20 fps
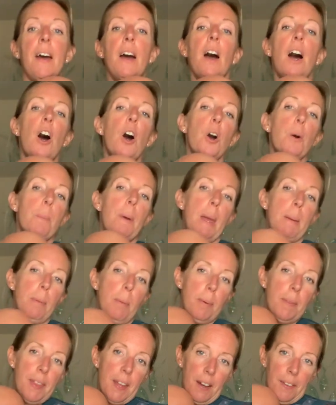Hold baby
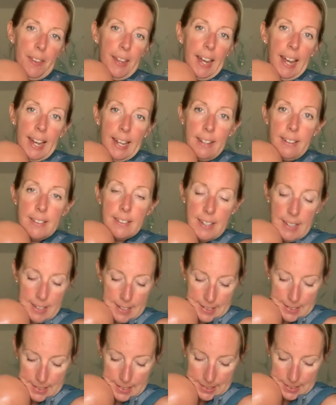with the other hand,
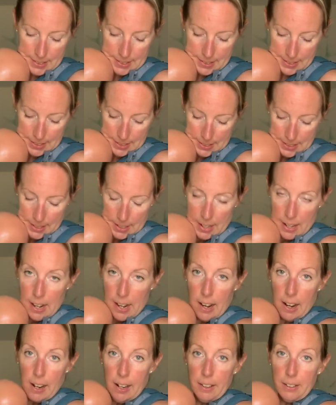
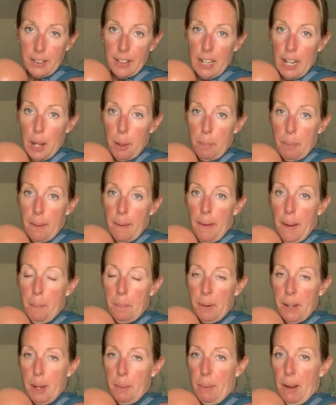unclip and
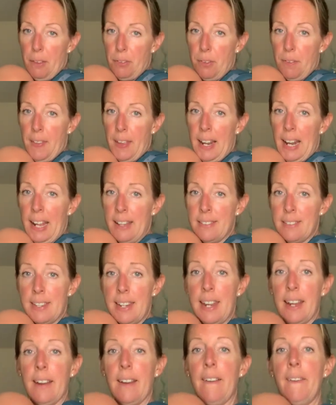bring it back through the
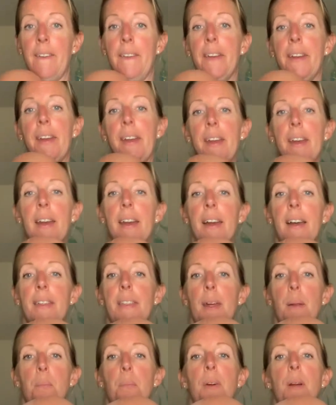elastic.
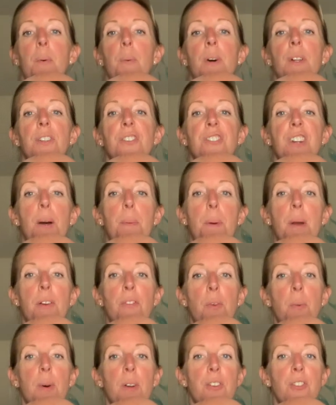Then bring one strap
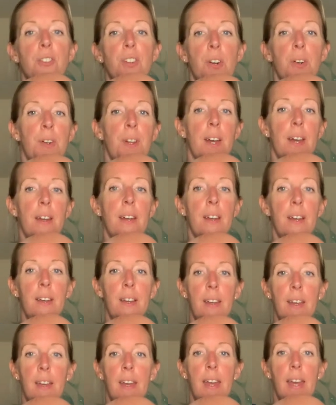over one shoulder
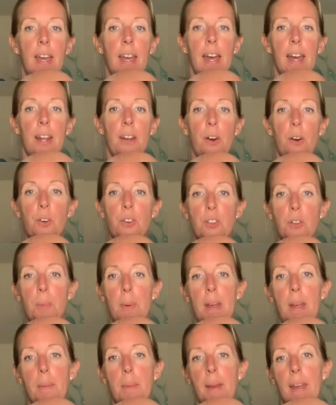and hold your
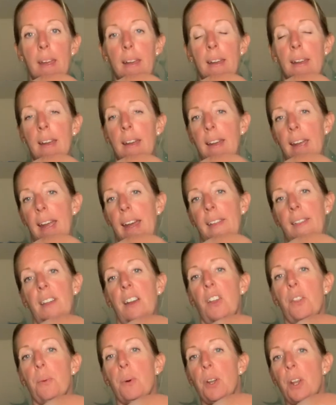baby and the
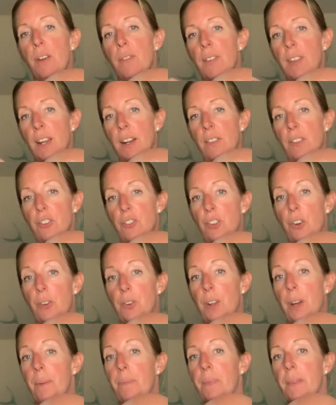other one over the other
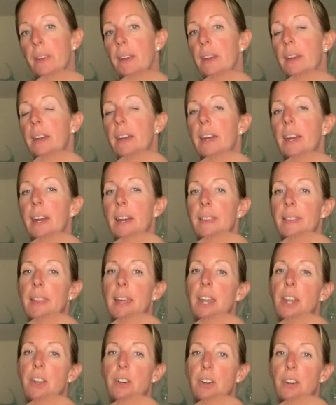shoulder. And
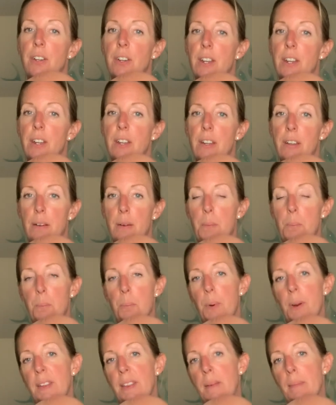then you can
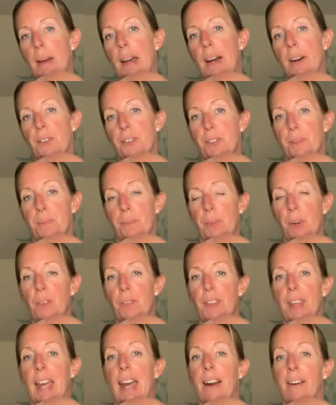bring them out
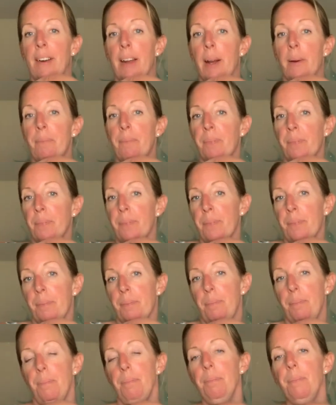of the carrier.
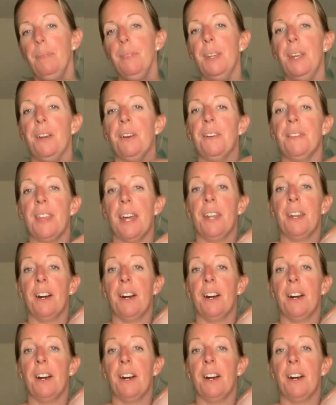You can then